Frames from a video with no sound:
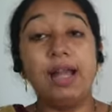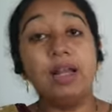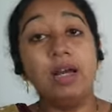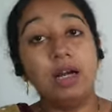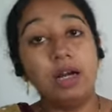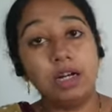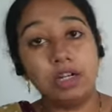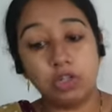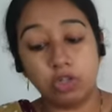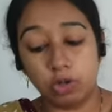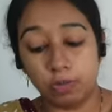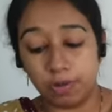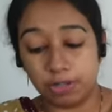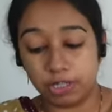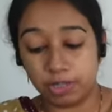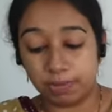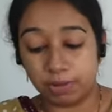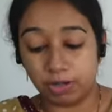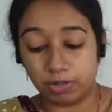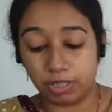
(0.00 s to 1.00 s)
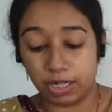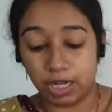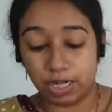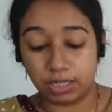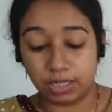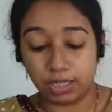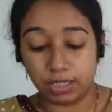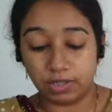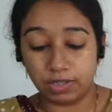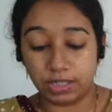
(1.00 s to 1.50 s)
heard so much about our
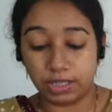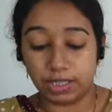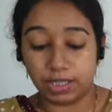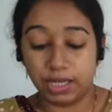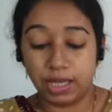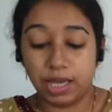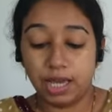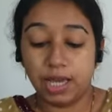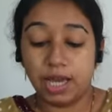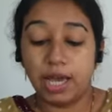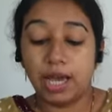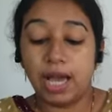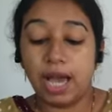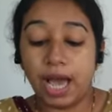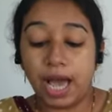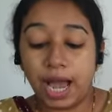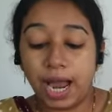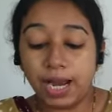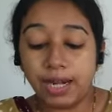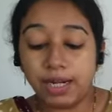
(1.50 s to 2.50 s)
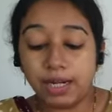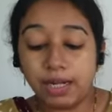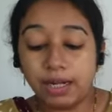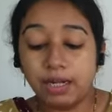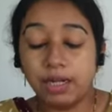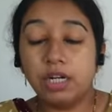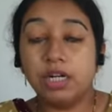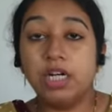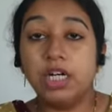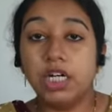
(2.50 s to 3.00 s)
country. Had
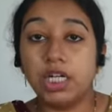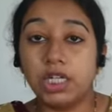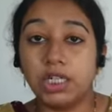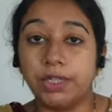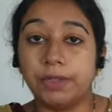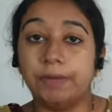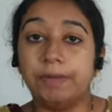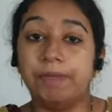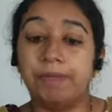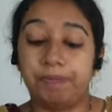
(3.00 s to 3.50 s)
heard.